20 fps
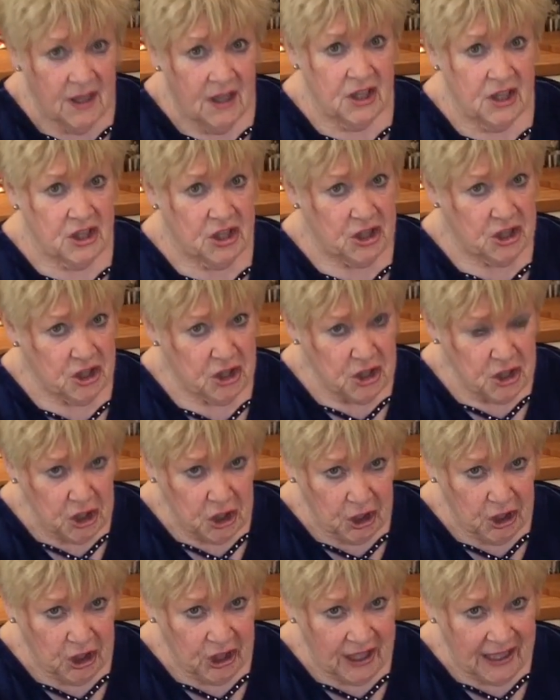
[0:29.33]

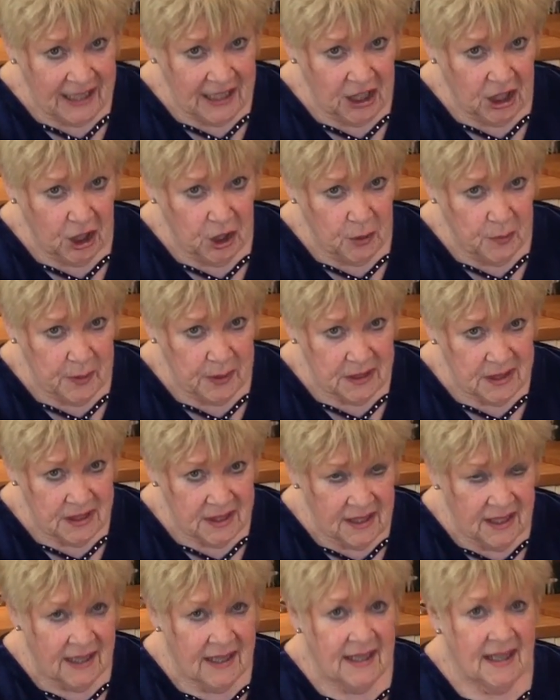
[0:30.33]
stuck in a cupboard.
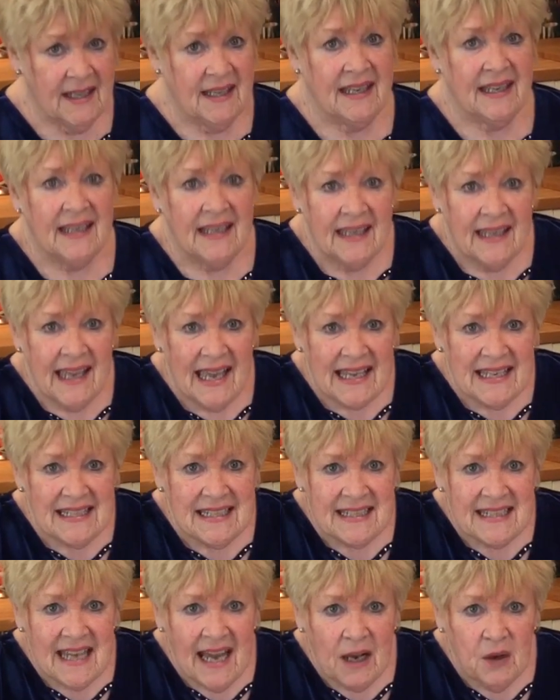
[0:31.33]
Get
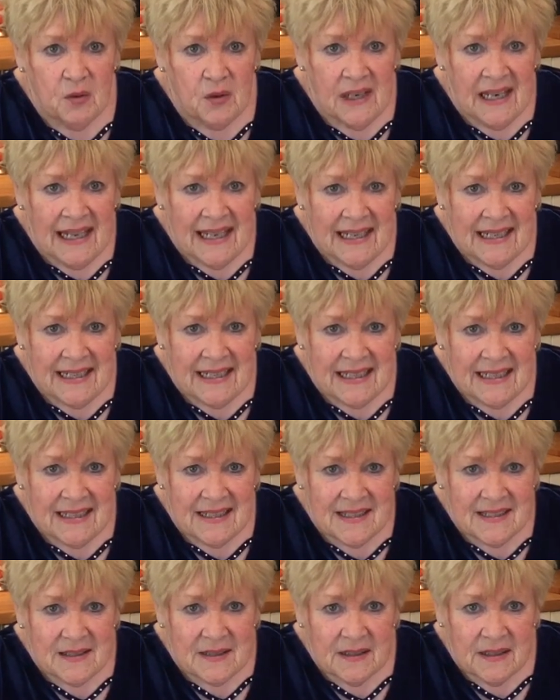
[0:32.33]
it out,
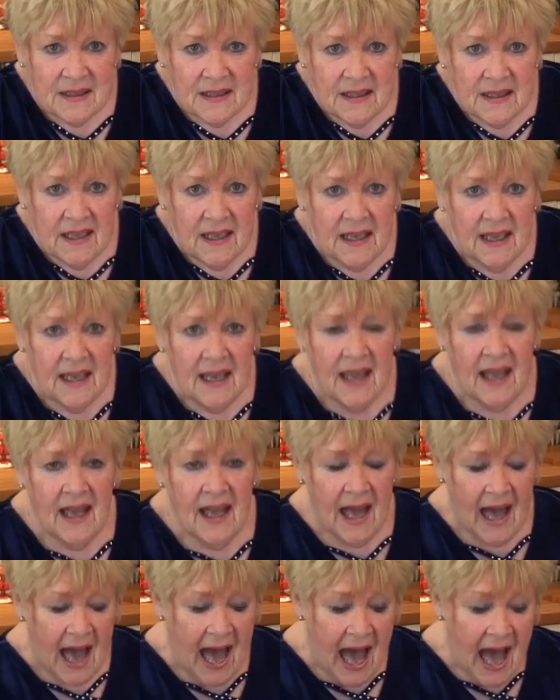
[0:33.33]
ladies.
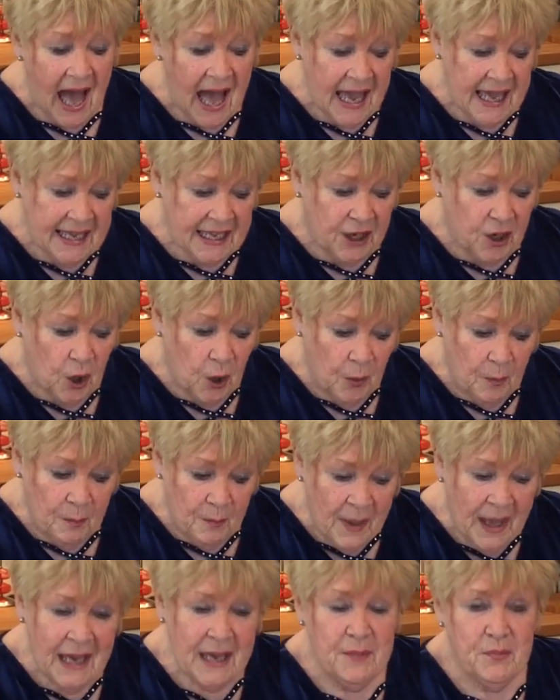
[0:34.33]
I got
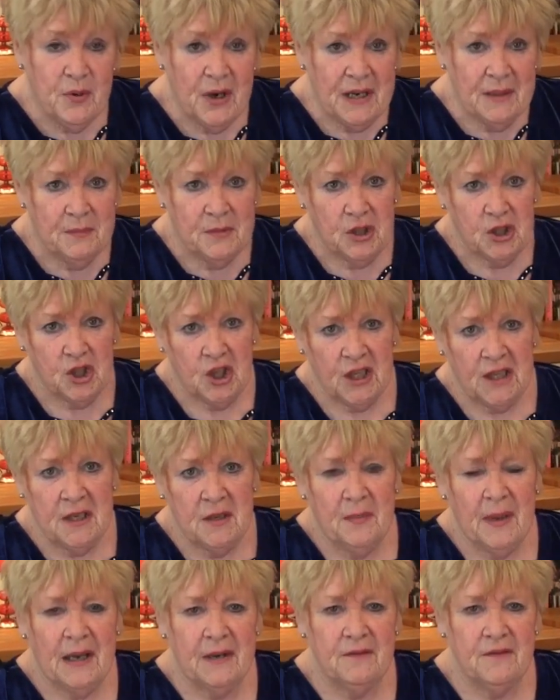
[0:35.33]
my bread machine
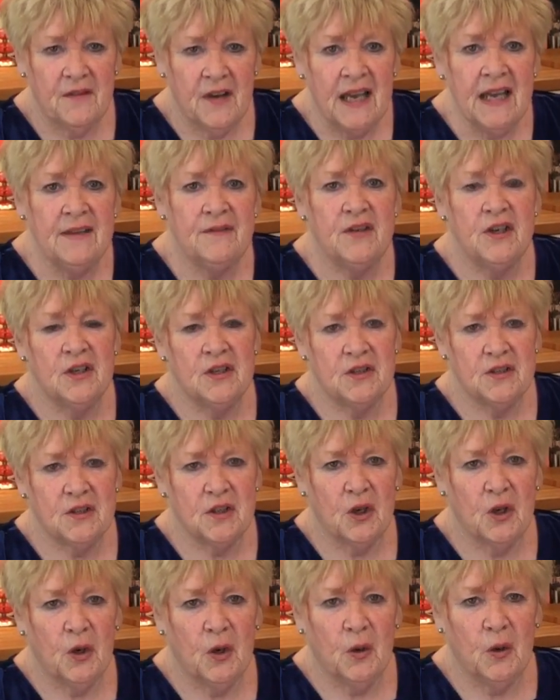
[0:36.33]
about 5 years
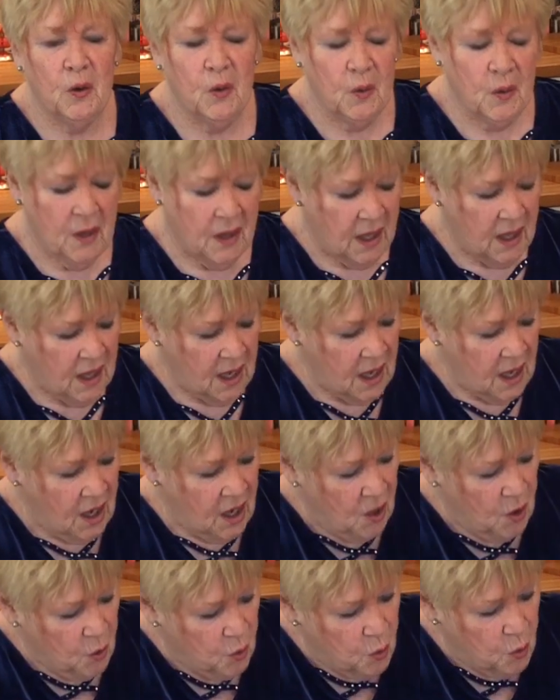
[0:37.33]
ago,
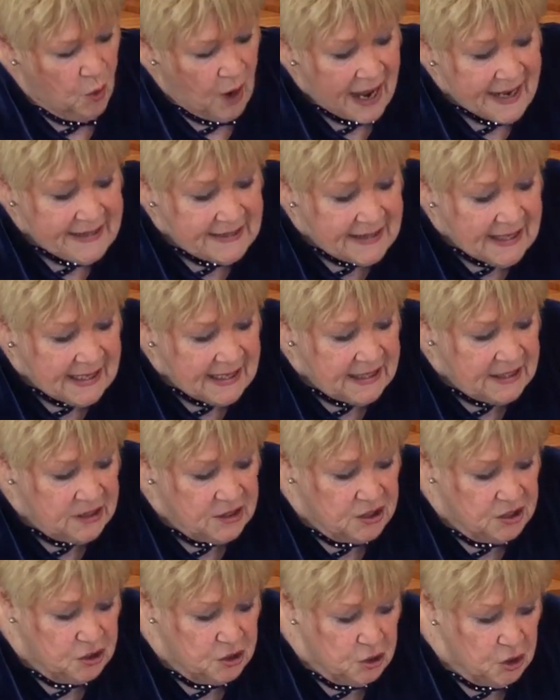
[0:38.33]
read the
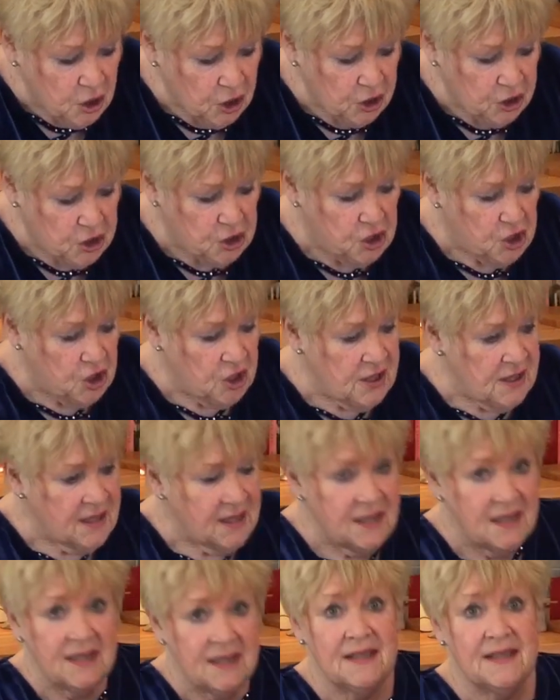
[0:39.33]

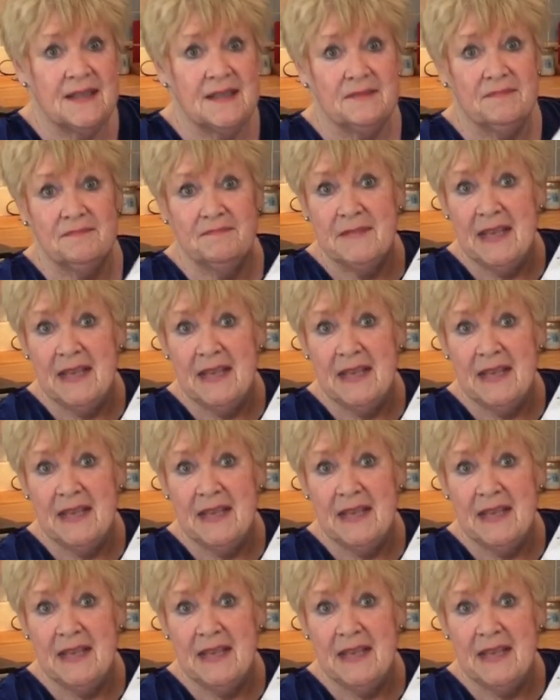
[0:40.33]
instructions,